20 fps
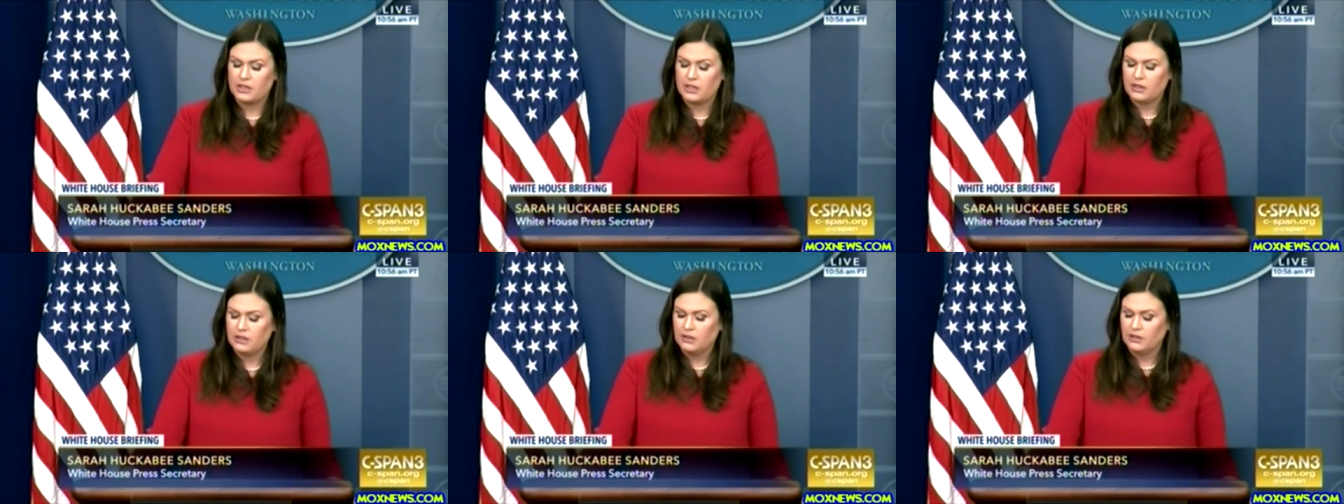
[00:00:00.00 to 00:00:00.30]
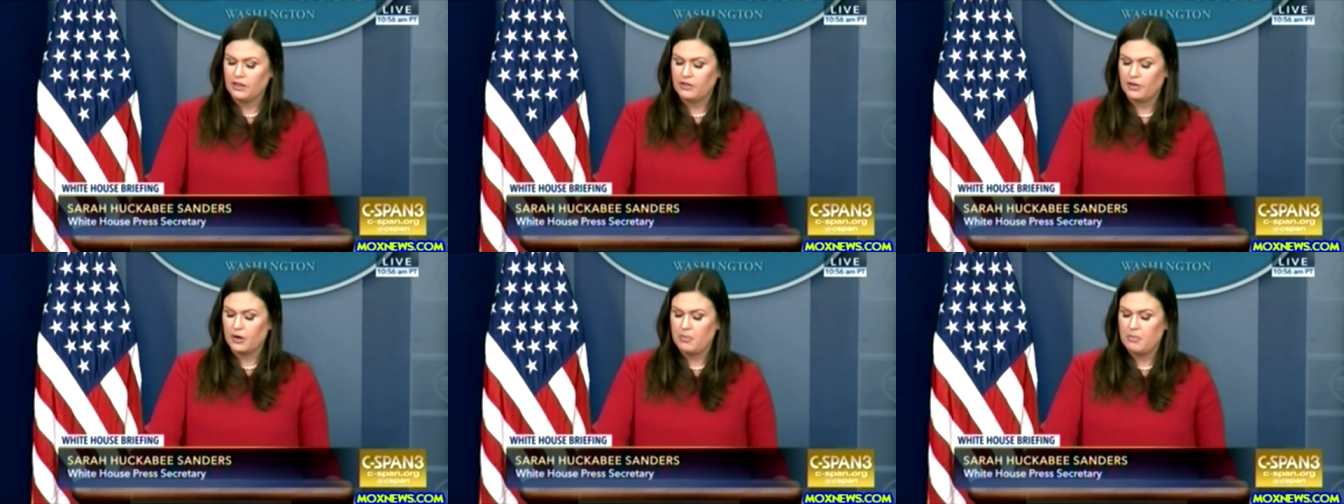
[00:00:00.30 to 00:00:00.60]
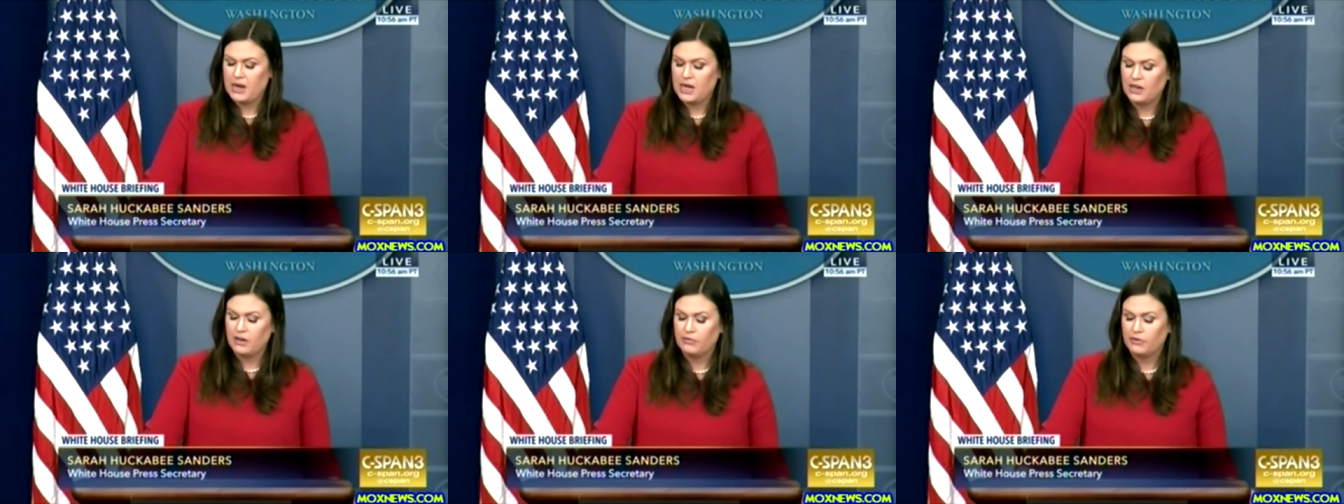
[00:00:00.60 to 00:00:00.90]
to deliver
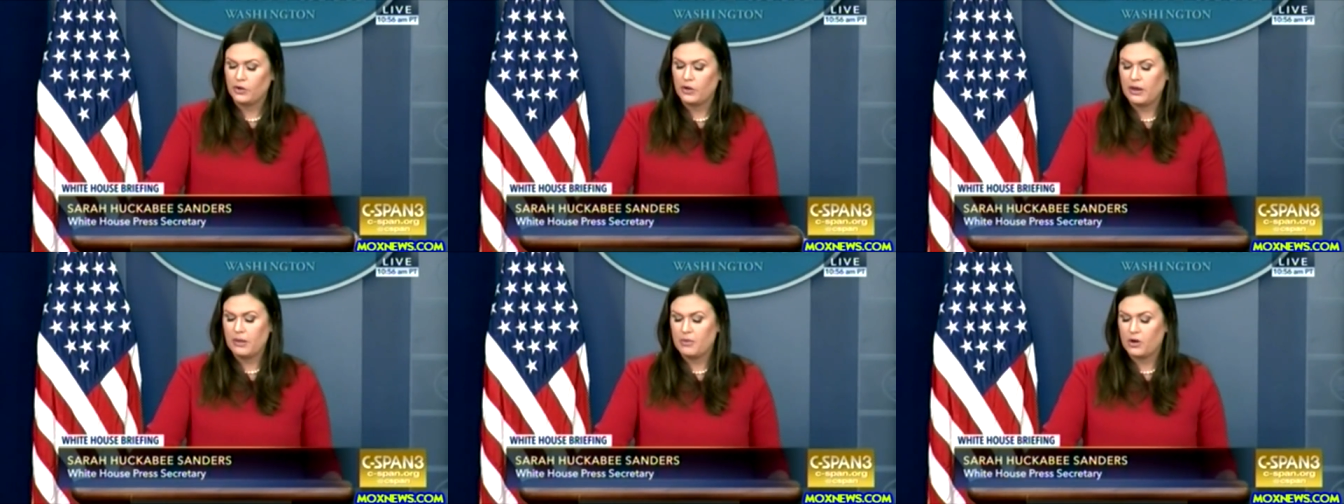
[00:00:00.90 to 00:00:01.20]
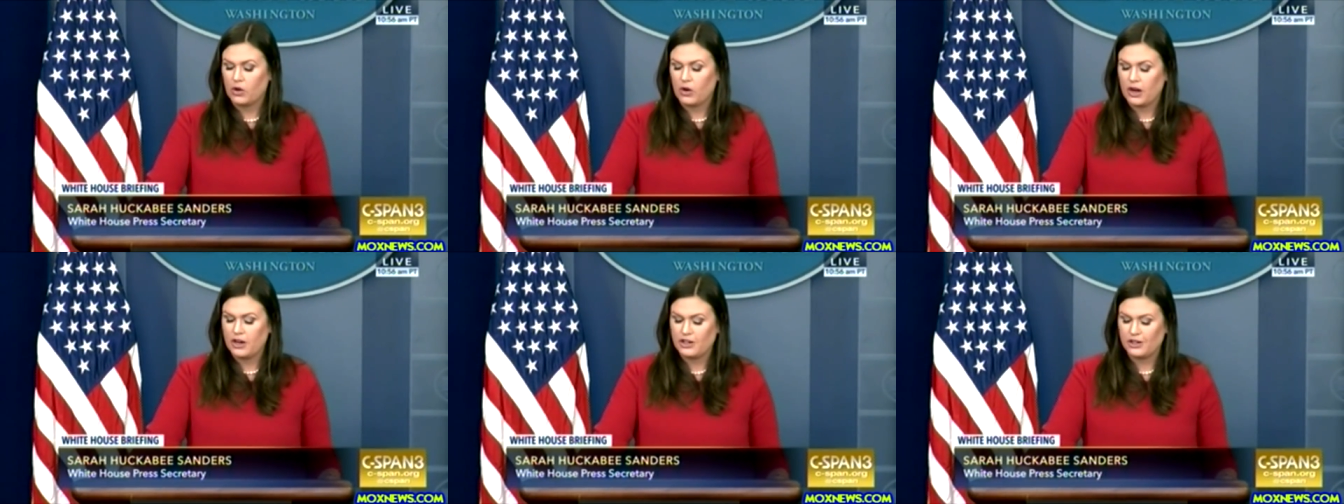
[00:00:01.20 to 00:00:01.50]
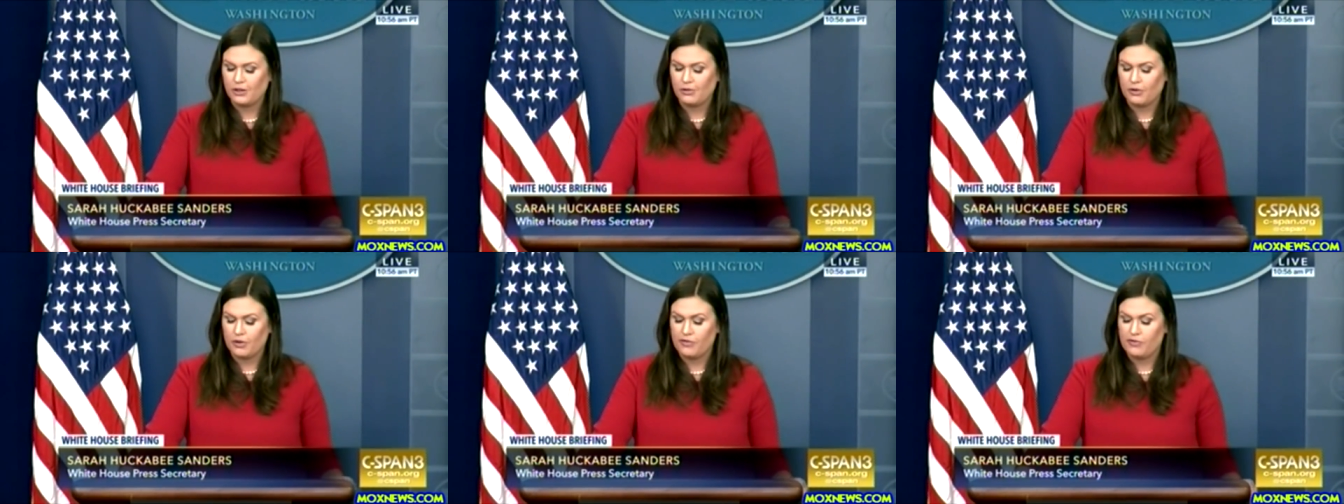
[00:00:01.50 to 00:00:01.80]
meaningful
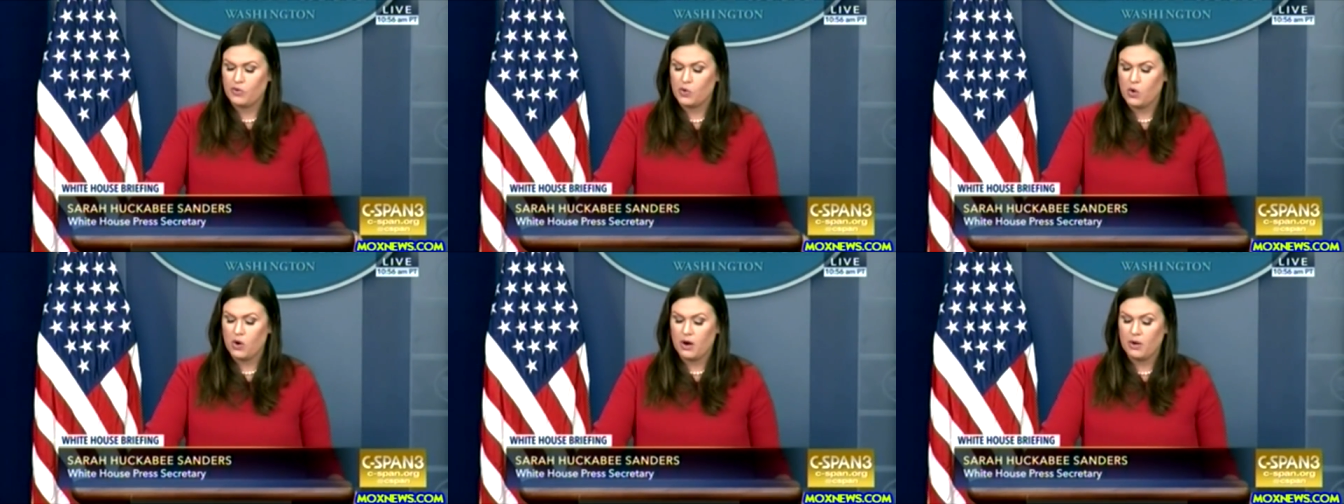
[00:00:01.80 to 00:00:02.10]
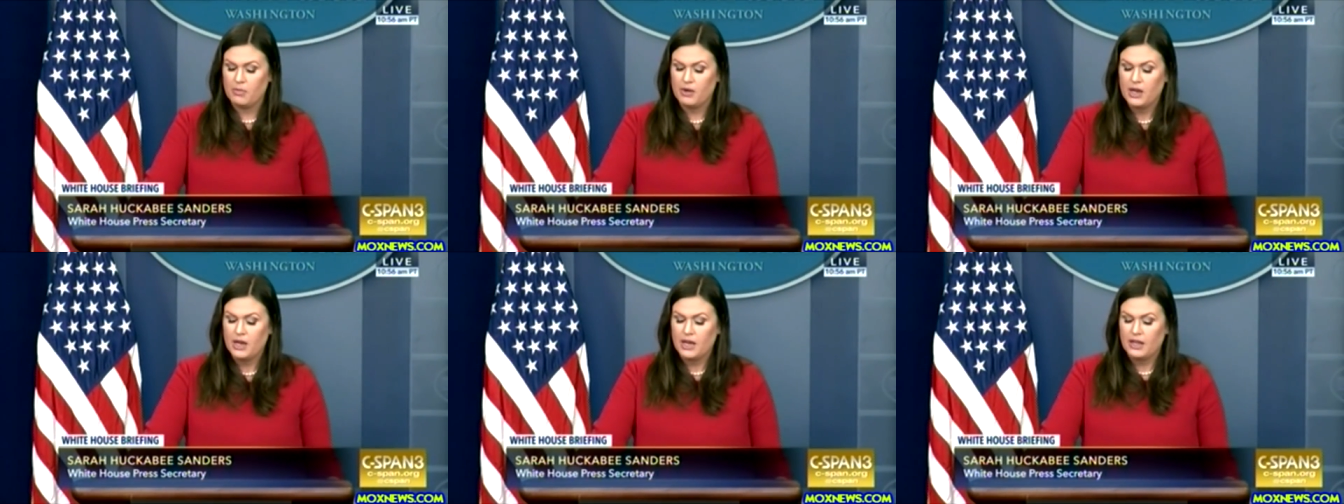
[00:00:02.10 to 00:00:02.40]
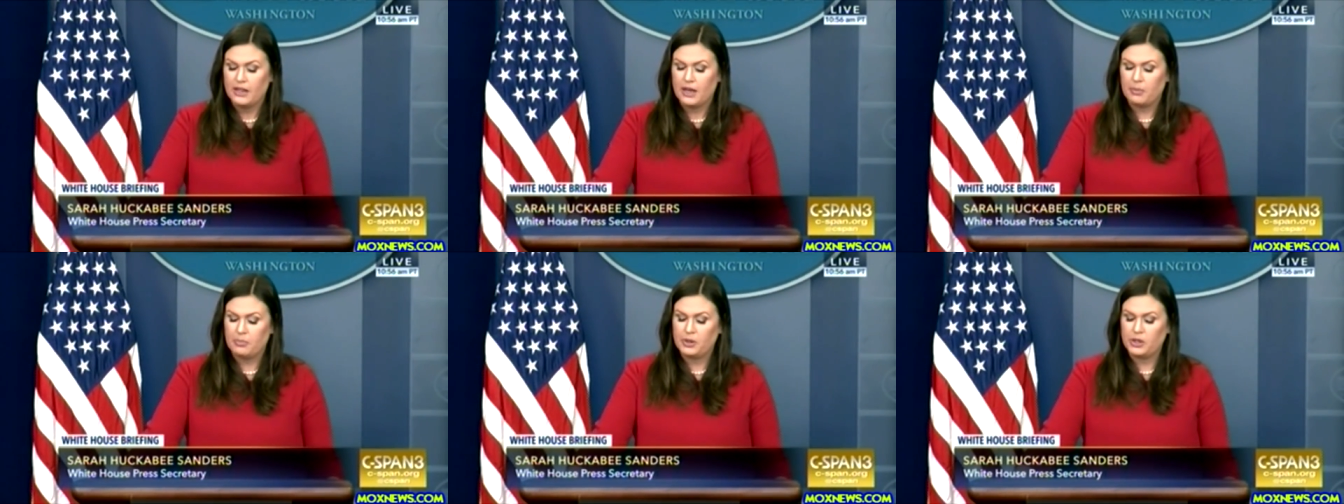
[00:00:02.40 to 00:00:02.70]
immigration reform
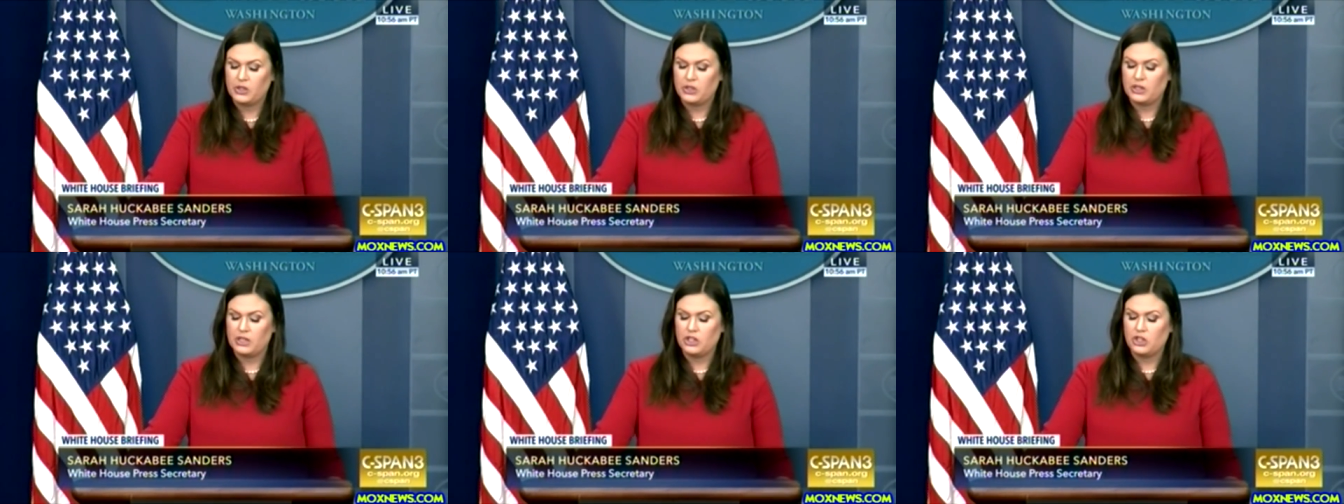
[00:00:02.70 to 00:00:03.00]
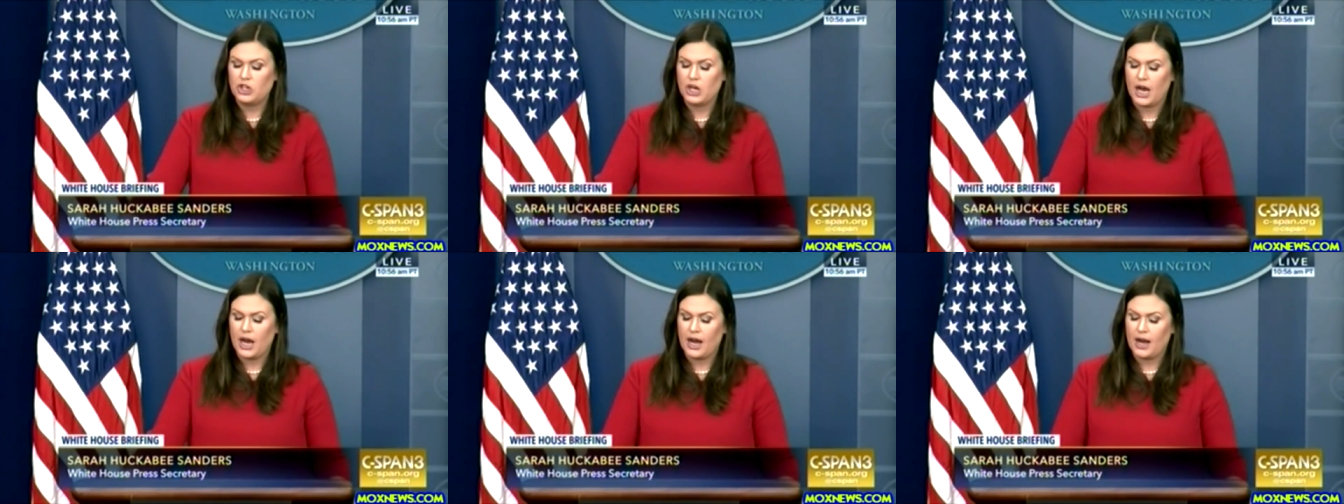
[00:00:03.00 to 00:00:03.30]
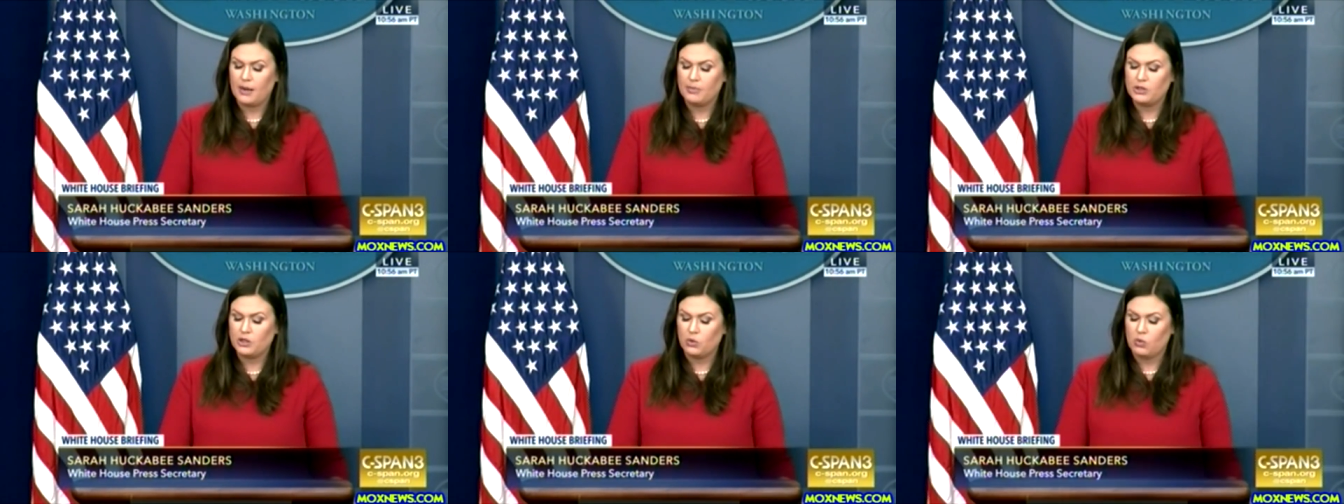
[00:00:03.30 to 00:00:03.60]
that puts the
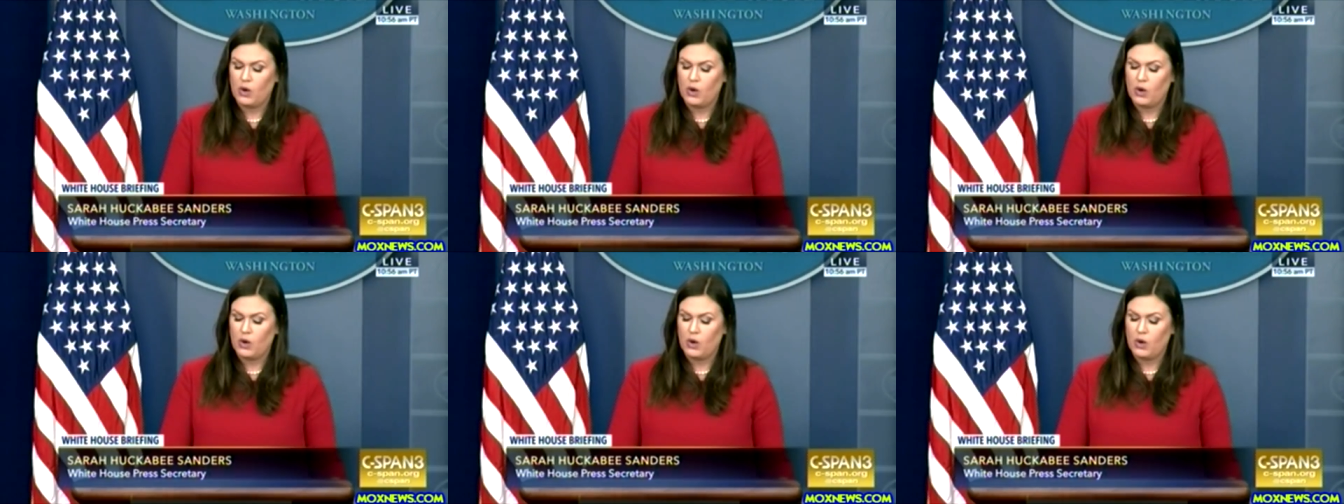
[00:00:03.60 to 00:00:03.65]
jobs,